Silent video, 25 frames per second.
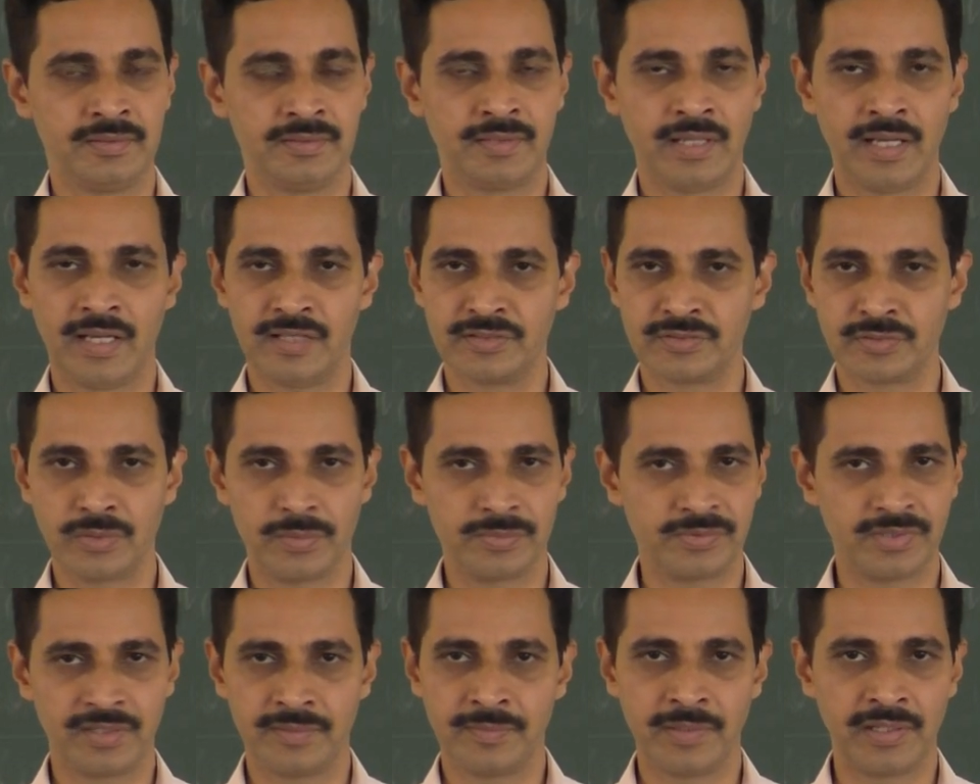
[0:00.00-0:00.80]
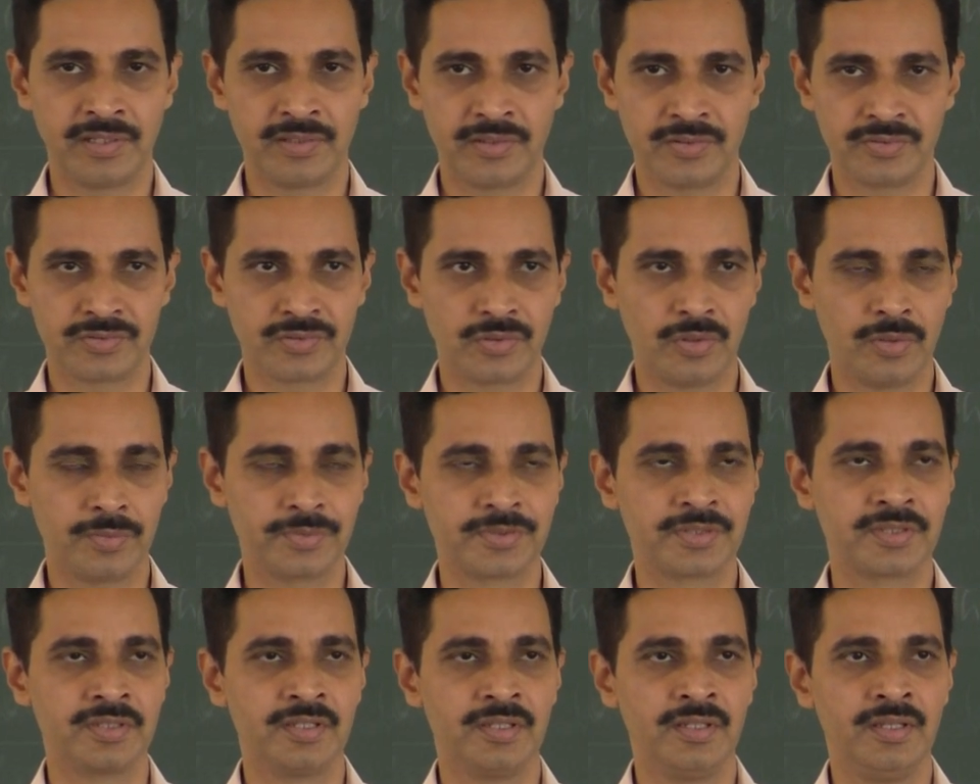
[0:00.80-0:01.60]
telescopes and
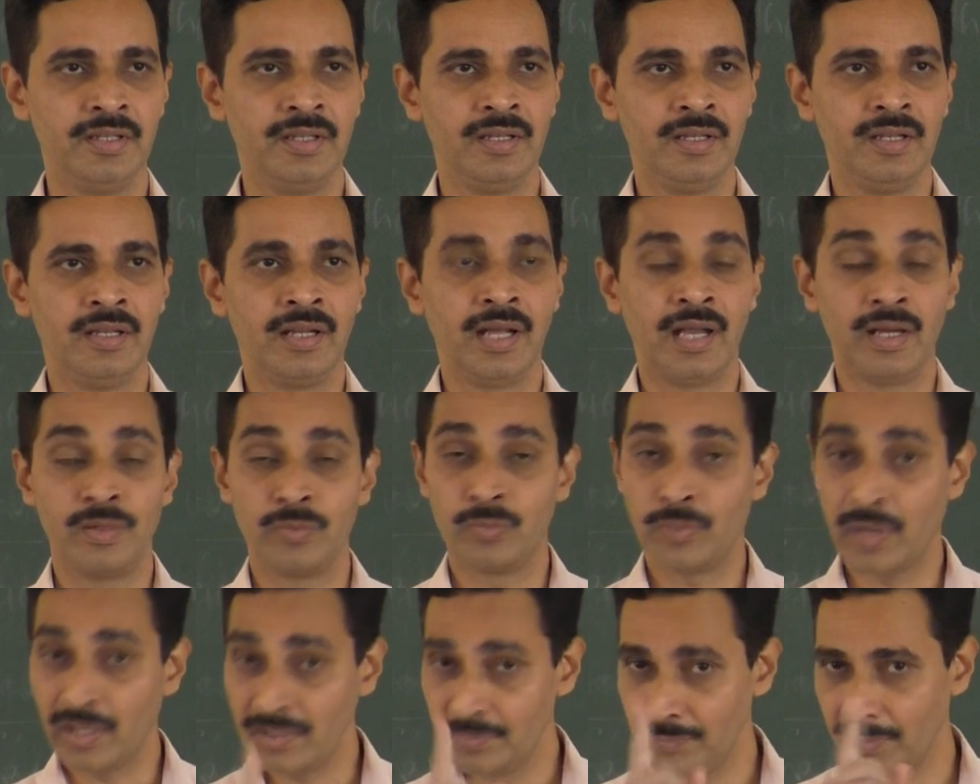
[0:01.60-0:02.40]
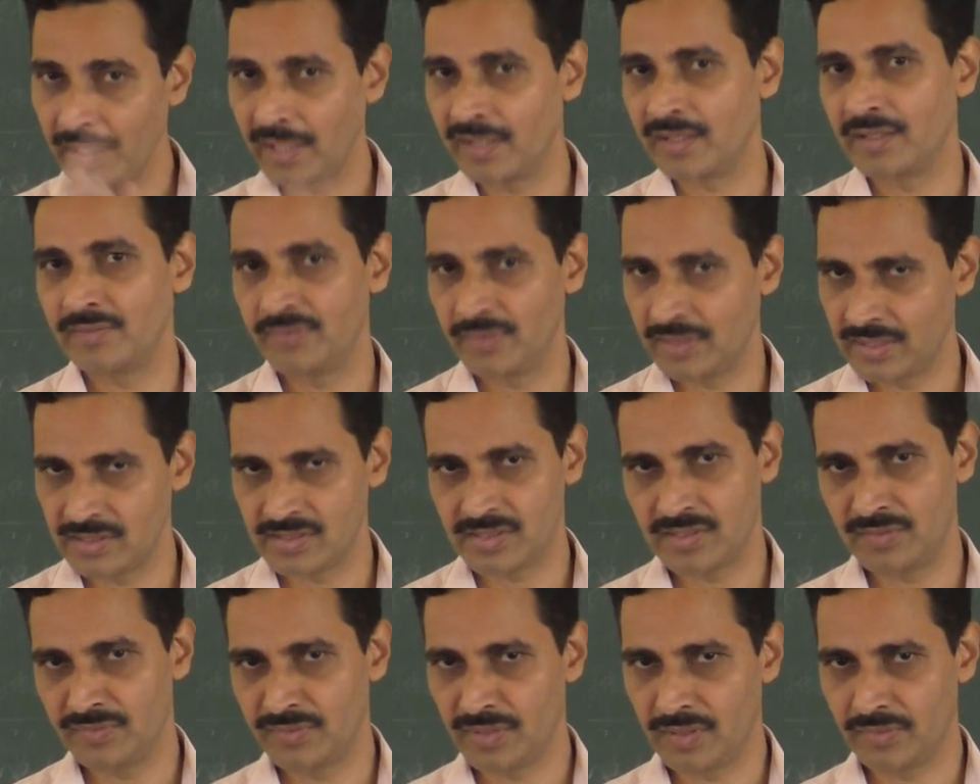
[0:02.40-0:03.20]
microscopes, and one
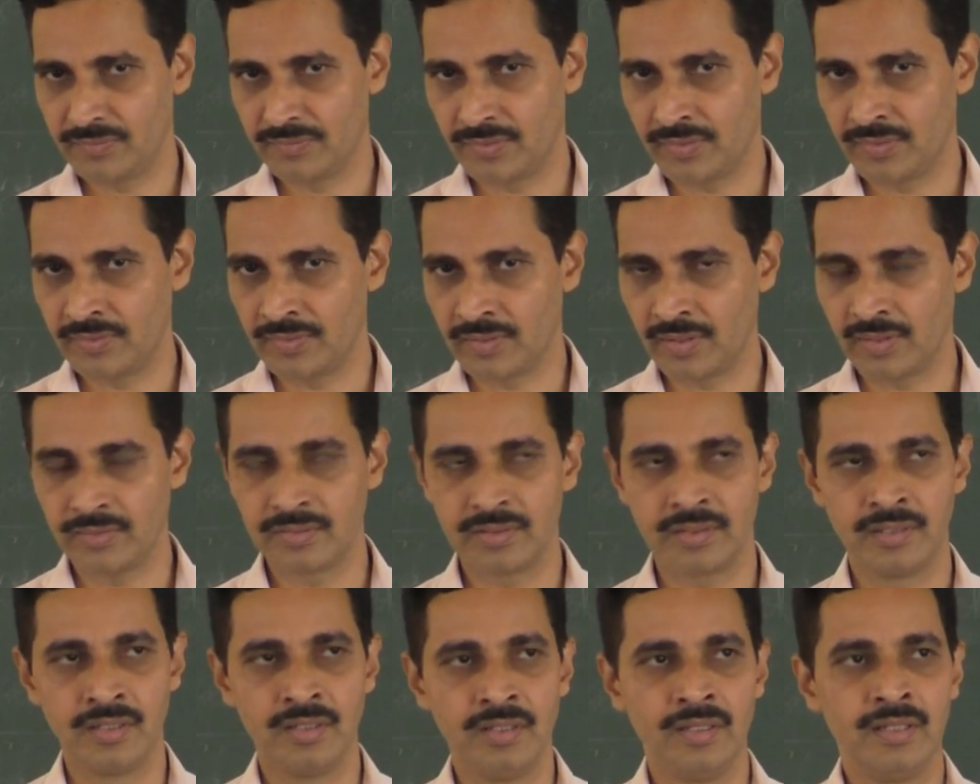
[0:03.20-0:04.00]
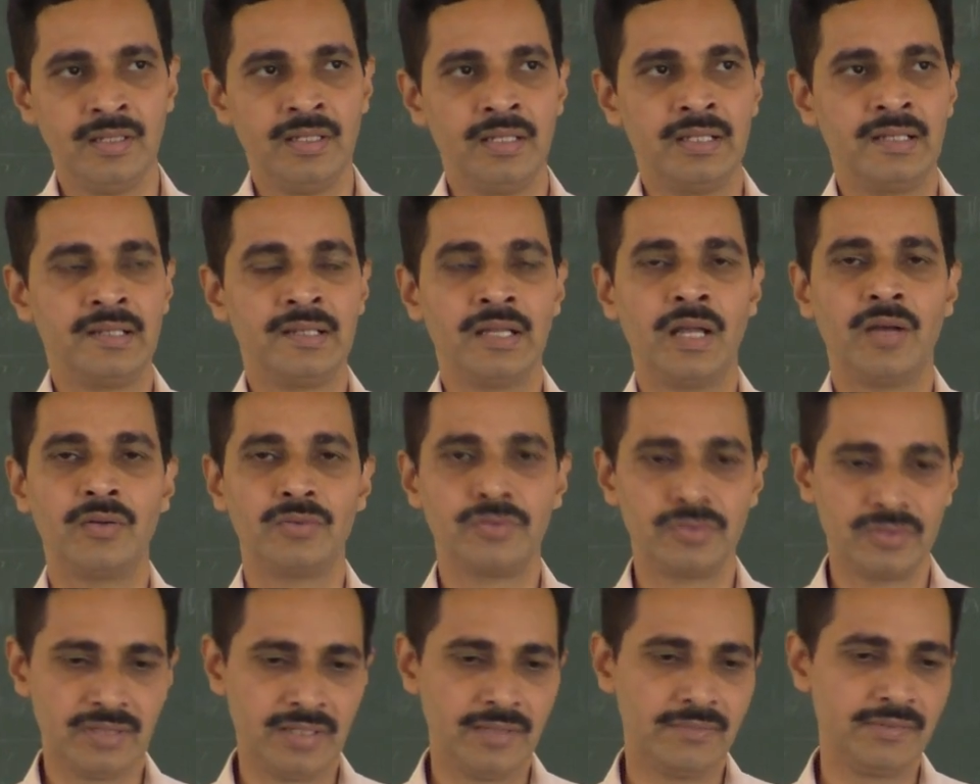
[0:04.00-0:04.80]
magnification we have found out. Now
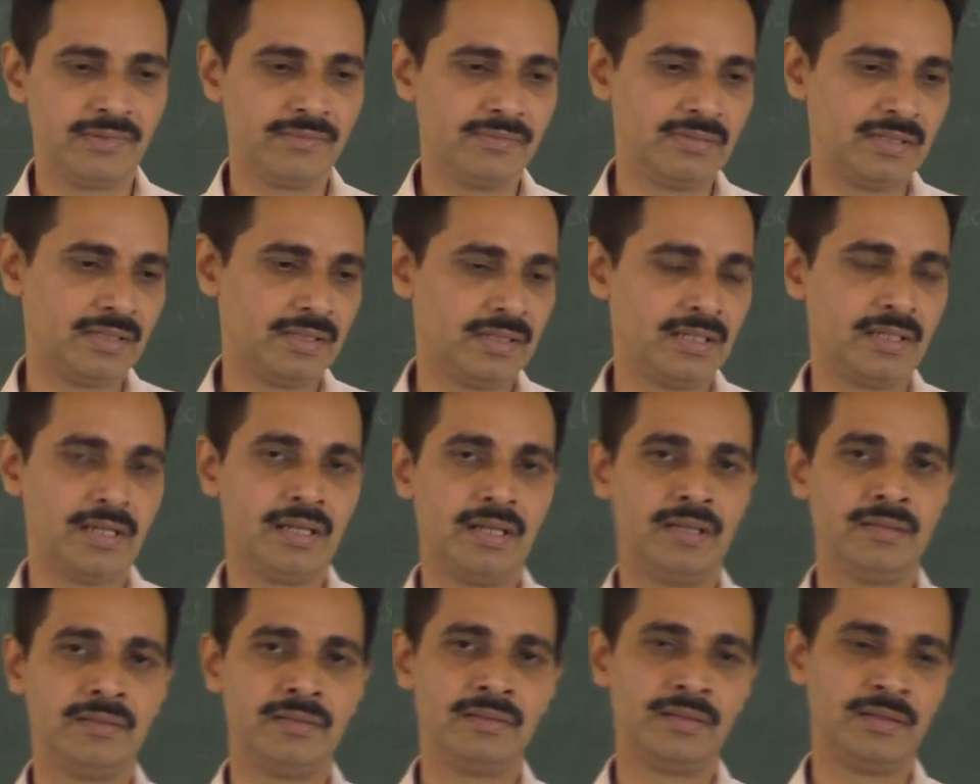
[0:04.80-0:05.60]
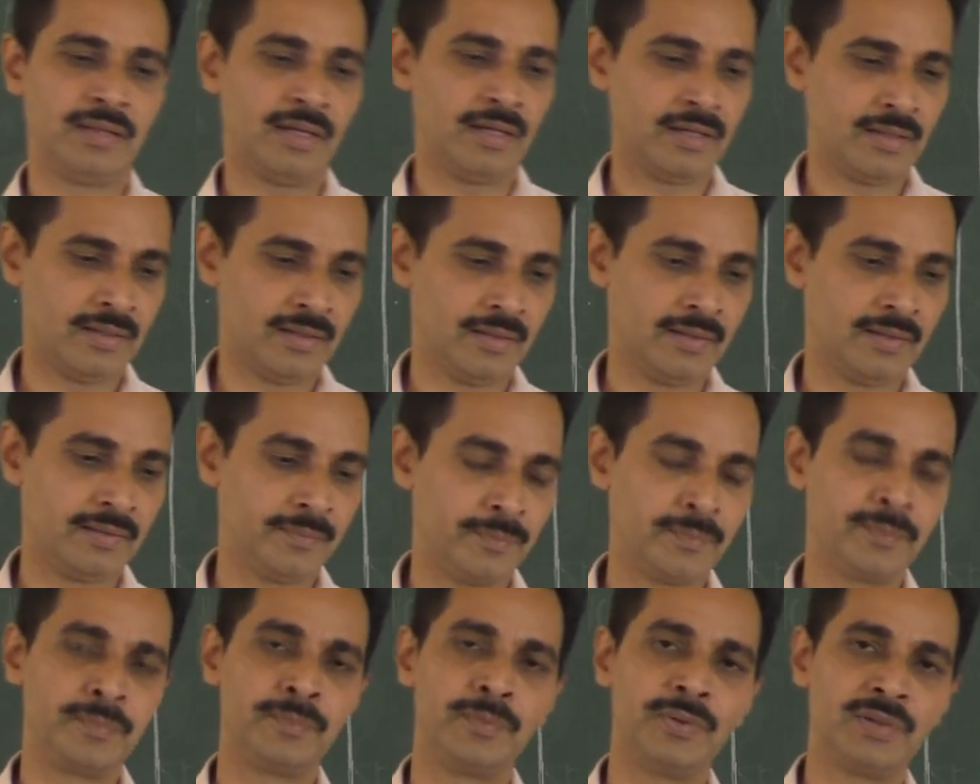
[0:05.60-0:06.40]
today we will
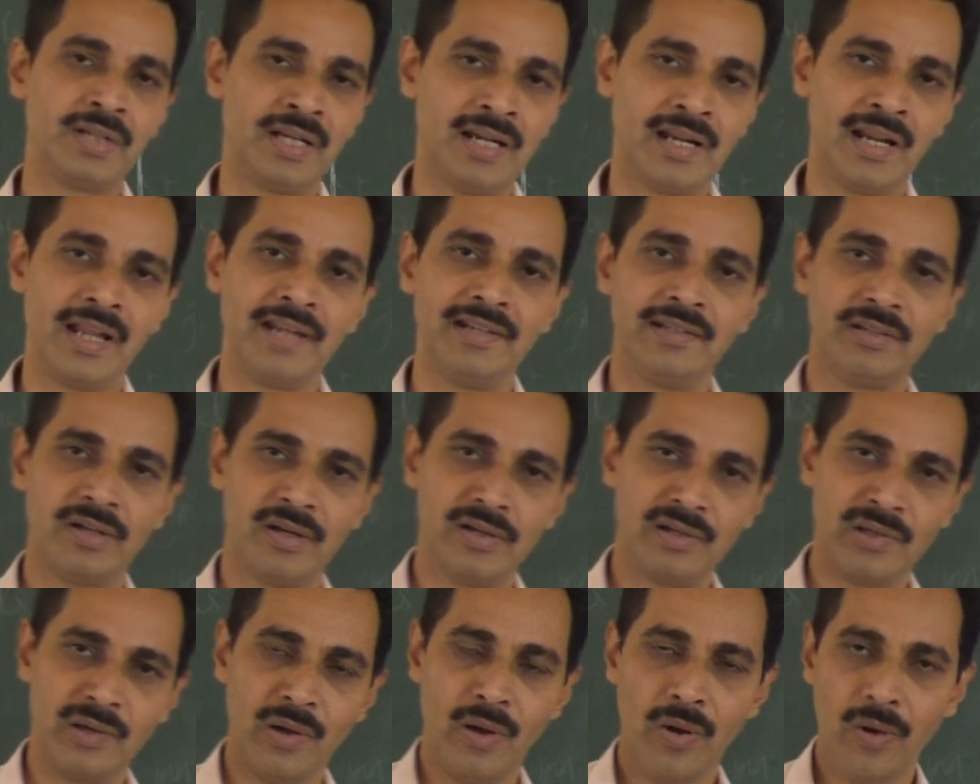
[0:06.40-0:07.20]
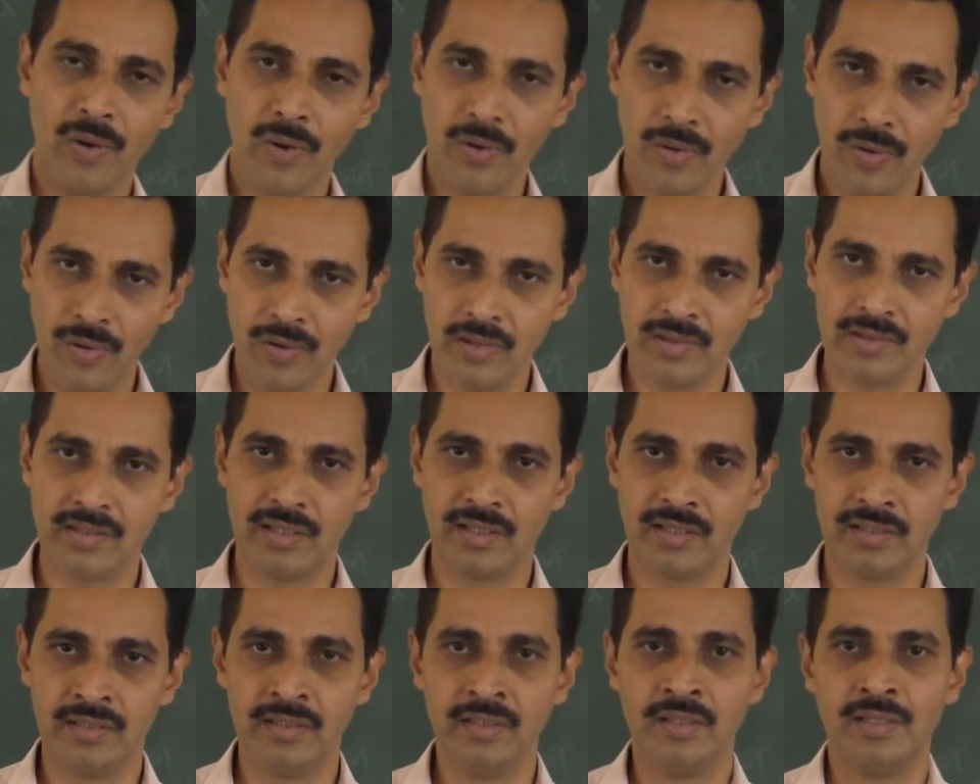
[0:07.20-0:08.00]
put a light on all
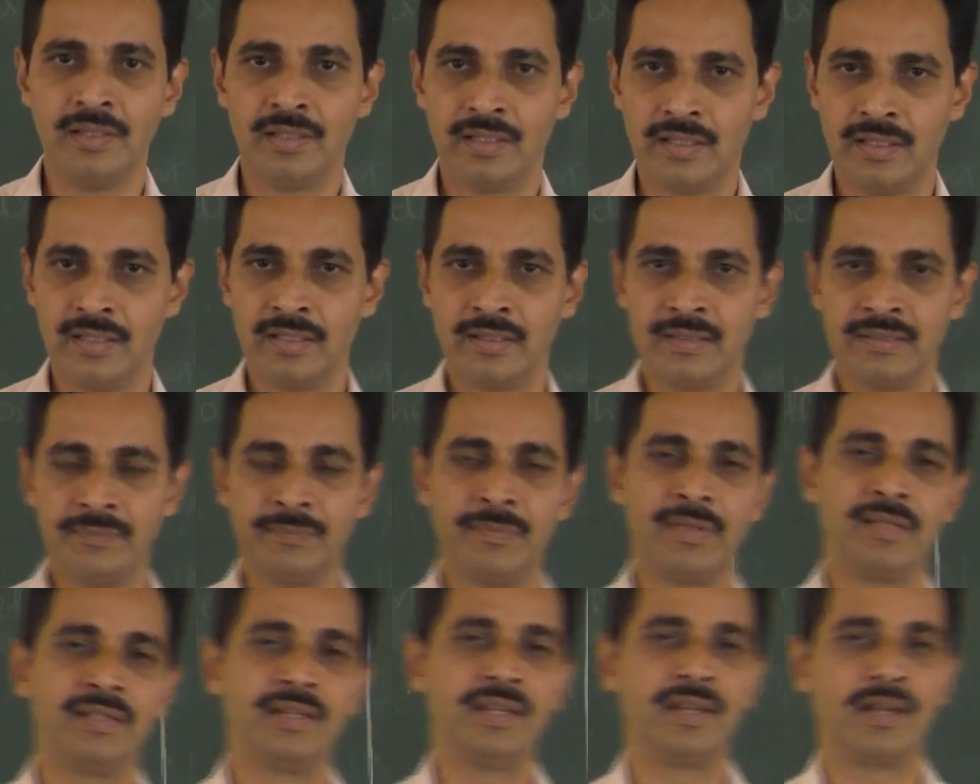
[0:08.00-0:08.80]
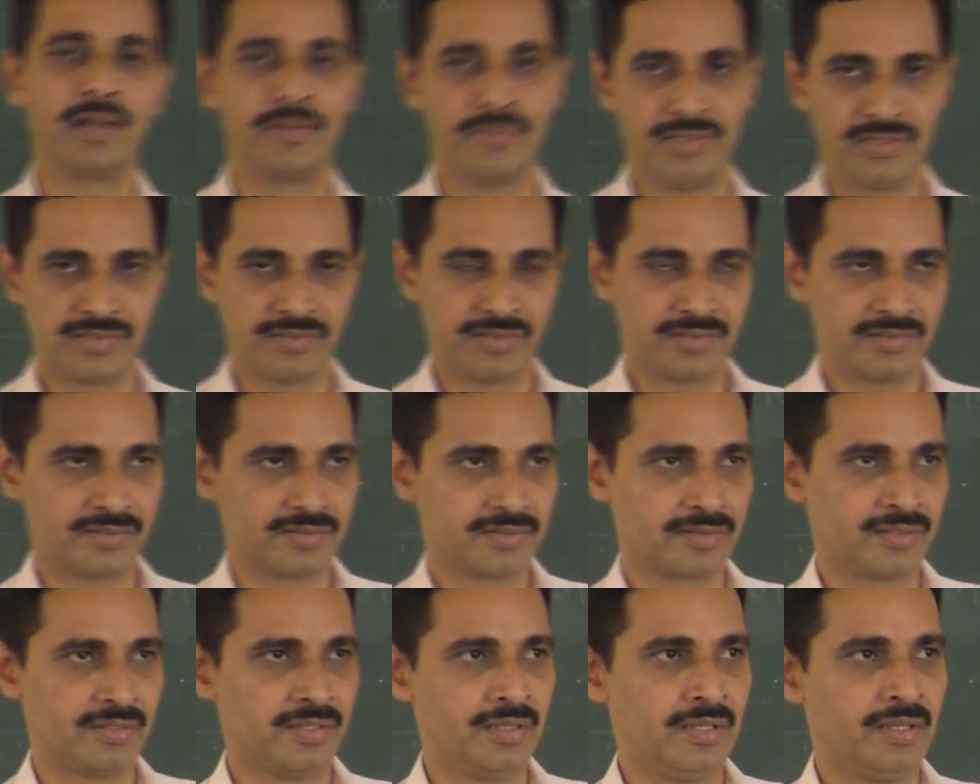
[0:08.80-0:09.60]
the
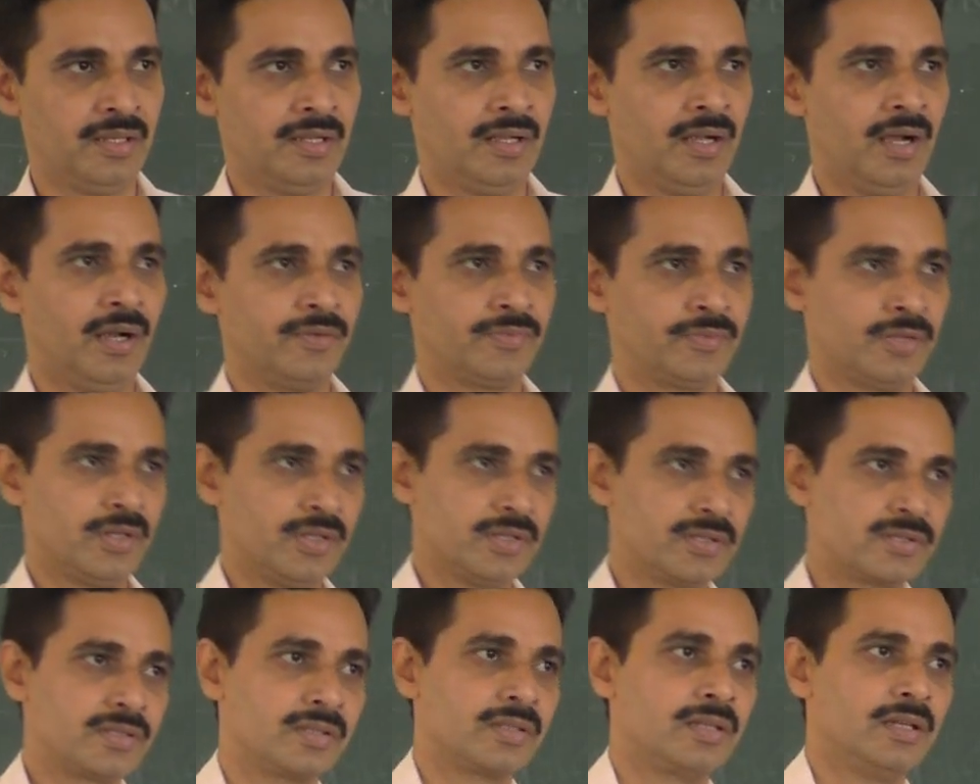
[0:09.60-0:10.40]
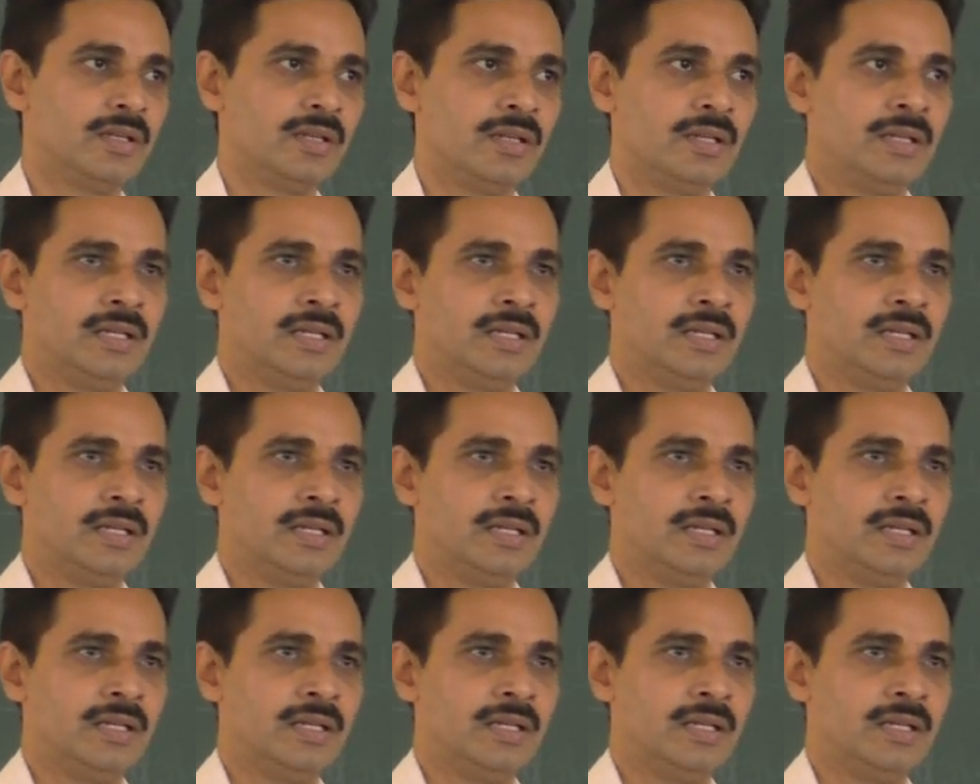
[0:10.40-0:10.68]
derivations. Of course,